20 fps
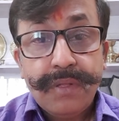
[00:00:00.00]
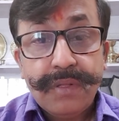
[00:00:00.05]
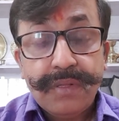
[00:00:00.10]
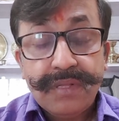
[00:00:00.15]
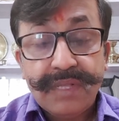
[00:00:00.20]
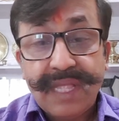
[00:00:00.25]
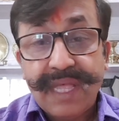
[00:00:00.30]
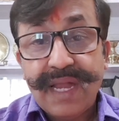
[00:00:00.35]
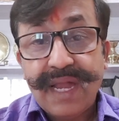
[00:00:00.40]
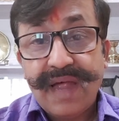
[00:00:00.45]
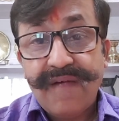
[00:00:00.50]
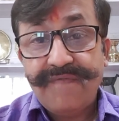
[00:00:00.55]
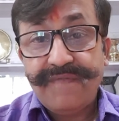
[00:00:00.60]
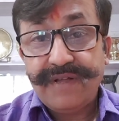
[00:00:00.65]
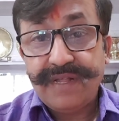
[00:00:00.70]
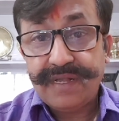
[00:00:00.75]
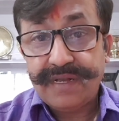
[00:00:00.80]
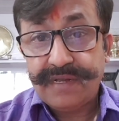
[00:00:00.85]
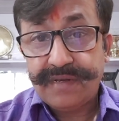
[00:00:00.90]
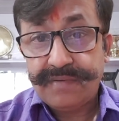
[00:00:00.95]

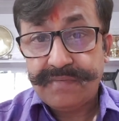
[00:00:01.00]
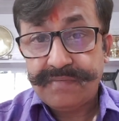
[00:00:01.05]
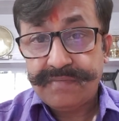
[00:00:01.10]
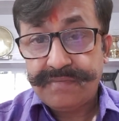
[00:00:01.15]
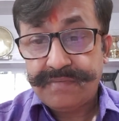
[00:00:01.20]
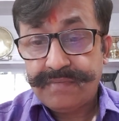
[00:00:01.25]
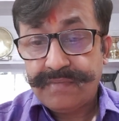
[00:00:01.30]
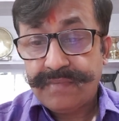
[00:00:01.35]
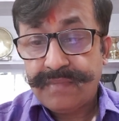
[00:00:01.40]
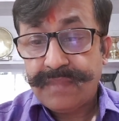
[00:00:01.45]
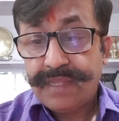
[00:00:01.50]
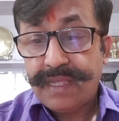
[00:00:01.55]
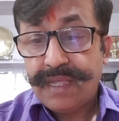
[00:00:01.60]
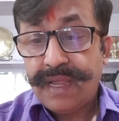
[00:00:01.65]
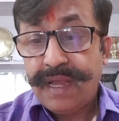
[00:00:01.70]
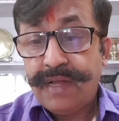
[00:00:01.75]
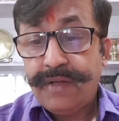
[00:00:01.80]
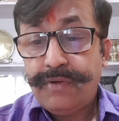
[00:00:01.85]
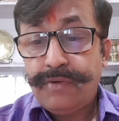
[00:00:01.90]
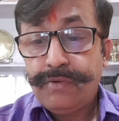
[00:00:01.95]
Thereafter,
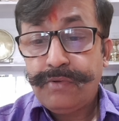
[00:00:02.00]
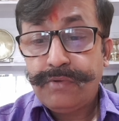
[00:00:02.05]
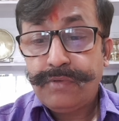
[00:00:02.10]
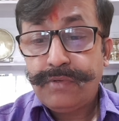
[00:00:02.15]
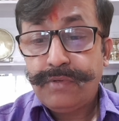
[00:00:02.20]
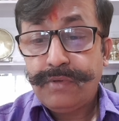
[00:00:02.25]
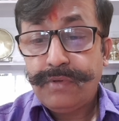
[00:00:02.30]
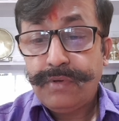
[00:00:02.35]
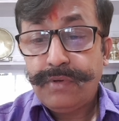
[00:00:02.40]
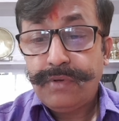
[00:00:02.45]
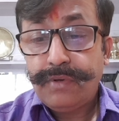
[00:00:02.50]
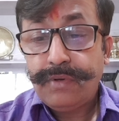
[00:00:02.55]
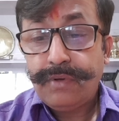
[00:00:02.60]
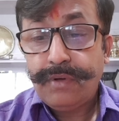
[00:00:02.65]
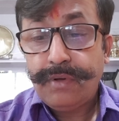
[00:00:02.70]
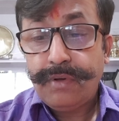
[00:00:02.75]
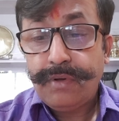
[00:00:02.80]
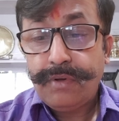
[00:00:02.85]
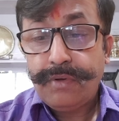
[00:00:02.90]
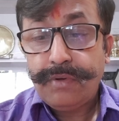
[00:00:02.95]
in
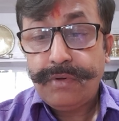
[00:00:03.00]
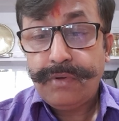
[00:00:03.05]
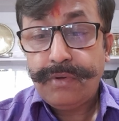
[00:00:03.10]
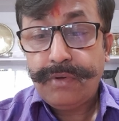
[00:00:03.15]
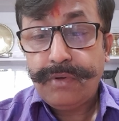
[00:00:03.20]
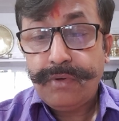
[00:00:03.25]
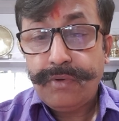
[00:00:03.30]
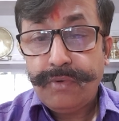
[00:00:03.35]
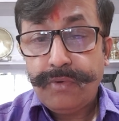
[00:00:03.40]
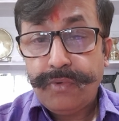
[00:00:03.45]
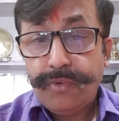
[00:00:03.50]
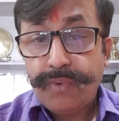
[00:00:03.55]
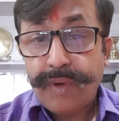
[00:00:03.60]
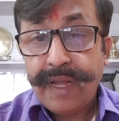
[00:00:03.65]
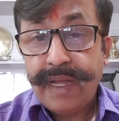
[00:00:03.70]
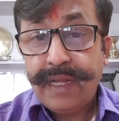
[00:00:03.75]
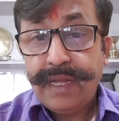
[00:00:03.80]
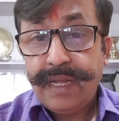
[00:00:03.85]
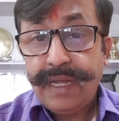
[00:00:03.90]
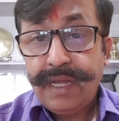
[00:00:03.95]

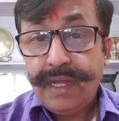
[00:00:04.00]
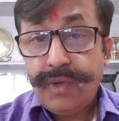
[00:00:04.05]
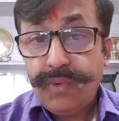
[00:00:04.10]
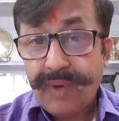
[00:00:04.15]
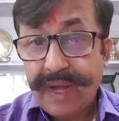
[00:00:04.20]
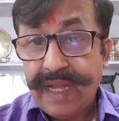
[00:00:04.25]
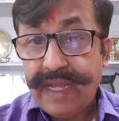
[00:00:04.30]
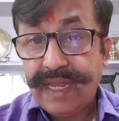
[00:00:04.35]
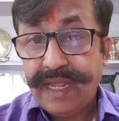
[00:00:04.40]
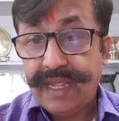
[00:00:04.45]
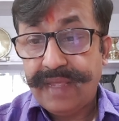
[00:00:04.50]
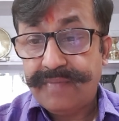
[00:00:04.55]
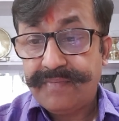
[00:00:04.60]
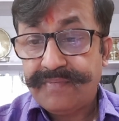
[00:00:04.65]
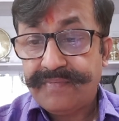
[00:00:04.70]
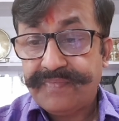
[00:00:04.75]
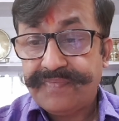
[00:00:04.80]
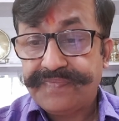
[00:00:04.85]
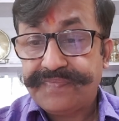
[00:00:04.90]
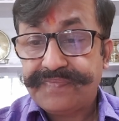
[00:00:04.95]
2020,
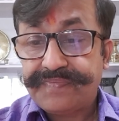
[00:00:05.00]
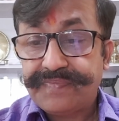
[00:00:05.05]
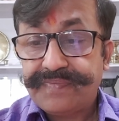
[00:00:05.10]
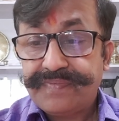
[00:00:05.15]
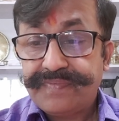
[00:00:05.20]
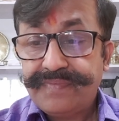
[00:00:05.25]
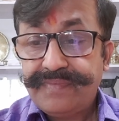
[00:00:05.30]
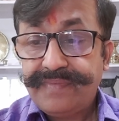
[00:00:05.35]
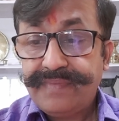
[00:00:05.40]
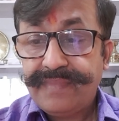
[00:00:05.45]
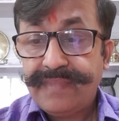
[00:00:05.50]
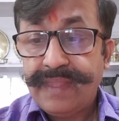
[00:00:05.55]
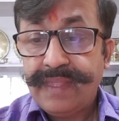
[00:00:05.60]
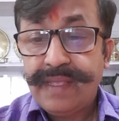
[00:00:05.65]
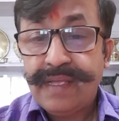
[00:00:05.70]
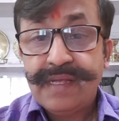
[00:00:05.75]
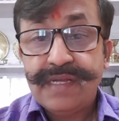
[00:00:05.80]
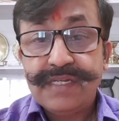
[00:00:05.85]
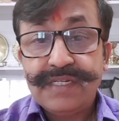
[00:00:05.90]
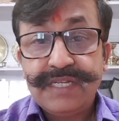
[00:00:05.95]

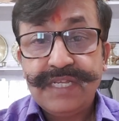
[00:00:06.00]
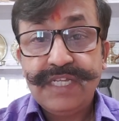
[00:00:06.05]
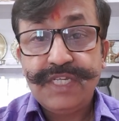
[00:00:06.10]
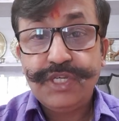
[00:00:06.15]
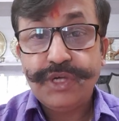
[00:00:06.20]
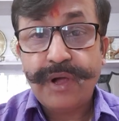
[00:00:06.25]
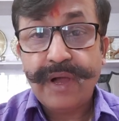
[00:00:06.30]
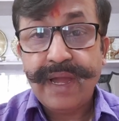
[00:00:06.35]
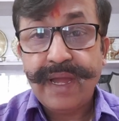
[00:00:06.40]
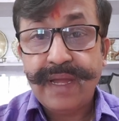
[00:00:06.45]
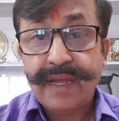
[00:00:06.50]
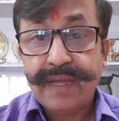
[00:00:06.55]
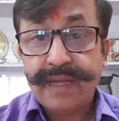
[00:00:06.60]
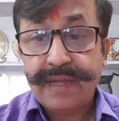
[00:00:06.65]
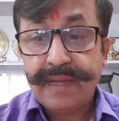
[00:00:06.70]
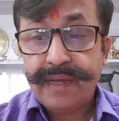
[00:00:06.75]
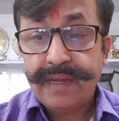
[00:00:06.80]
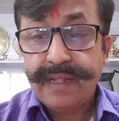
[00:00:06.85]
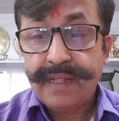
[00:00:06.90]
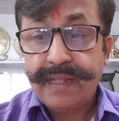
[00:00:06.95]
she joined
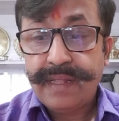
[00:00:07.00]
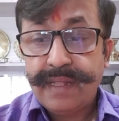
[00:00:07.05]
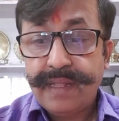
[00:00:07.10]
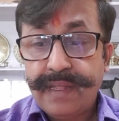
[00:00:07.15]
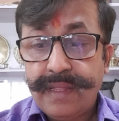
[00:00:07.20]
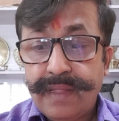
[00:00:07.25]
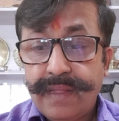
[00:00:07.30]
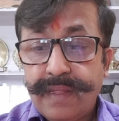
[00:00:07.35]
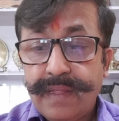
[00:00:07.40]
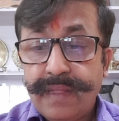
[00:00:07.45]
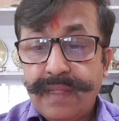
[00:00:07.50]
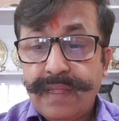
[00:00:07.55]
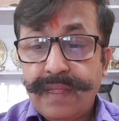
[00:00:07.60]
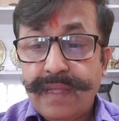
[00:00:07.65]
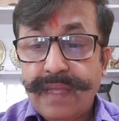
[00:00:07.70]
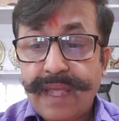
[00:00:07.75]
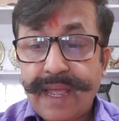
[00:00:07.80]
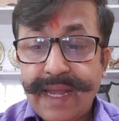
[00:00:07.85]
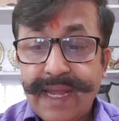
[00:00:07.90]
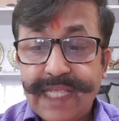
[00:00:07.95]

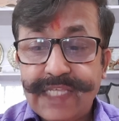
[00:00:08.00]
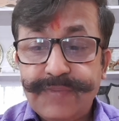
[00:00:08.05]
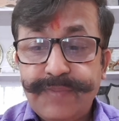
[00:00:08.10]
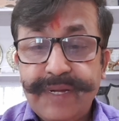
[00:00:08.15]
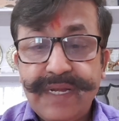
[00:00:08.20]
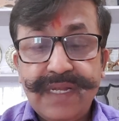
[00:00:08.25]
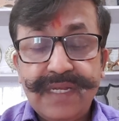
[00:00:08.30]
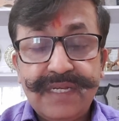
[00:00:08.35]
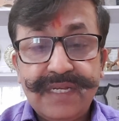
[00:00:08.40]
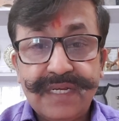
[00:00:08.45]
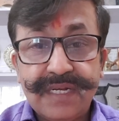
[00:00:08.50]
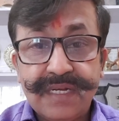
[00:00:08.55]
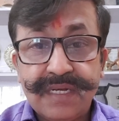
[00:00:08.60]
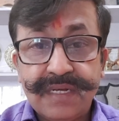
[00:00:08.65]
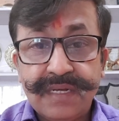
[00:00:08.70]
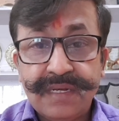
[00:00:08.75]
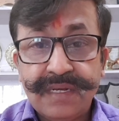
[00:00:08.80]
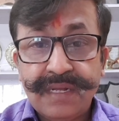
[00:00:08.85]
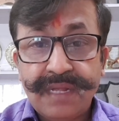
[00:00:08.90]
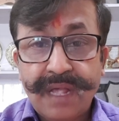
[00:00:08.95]
an
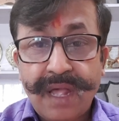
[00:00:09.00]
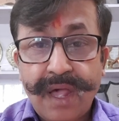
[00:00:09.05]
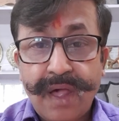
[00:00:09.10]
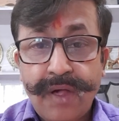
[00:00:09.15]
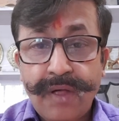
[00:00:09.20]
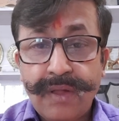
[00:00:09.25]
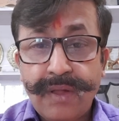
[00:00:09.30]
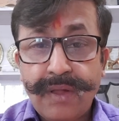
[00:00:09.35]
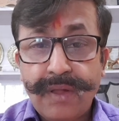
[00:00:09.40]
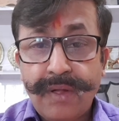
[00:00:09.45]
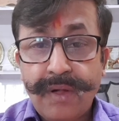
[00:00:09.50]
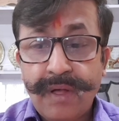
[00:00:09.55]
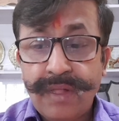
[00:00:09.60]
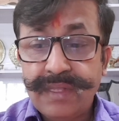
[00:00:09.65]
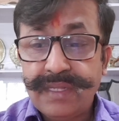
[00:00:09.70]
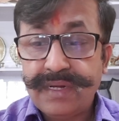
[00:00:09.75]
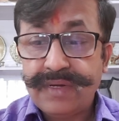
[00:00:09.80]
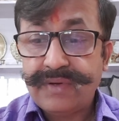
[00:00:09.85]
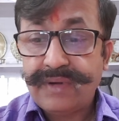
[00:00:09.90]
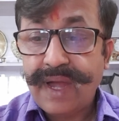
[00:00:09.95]
expedition on
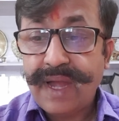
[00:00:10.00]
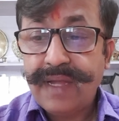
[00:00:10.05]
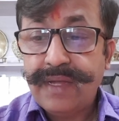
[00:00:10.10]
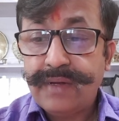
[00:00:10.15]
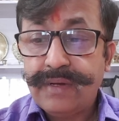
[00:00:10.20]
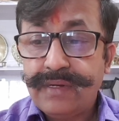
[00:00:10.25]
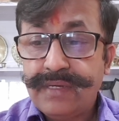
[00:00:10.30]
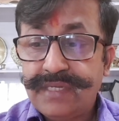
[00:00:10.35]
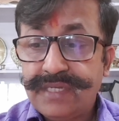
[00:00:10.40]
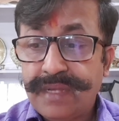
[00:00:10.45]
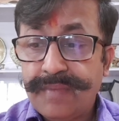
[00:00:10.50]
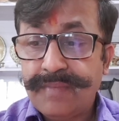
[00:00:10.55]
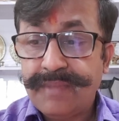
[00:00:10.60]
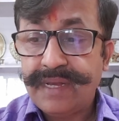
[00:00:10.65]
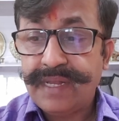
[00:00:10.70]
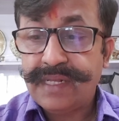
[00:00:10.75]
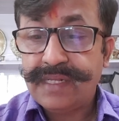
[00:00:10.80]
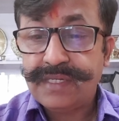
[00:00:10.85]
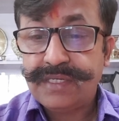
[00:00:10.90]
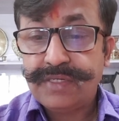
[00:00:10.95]
the Triton
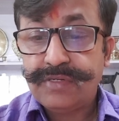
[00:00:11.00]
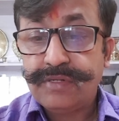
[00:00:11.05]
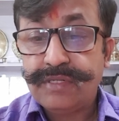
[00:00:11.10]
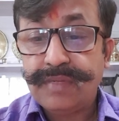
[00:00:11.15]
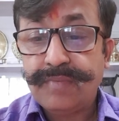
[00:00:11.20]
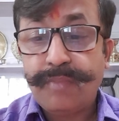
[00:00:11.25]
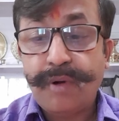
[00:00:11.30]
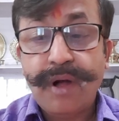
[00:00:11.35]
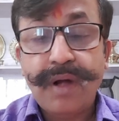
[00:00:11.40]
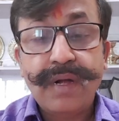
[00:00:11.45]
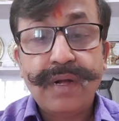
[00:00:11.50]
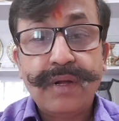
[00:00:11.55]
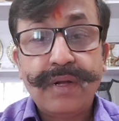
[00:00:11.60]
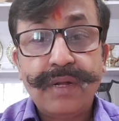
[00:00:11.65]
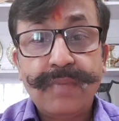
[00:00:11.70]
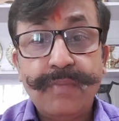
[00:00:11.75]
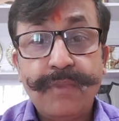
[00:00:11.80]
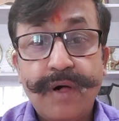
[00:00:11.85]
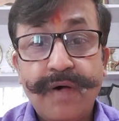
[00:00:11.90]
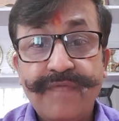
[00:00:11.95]
submarines to the
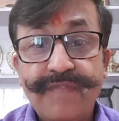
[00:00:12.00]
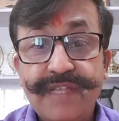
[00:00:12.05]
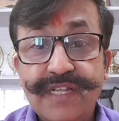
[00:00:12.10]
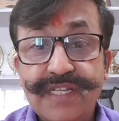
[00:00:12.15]
bottom of the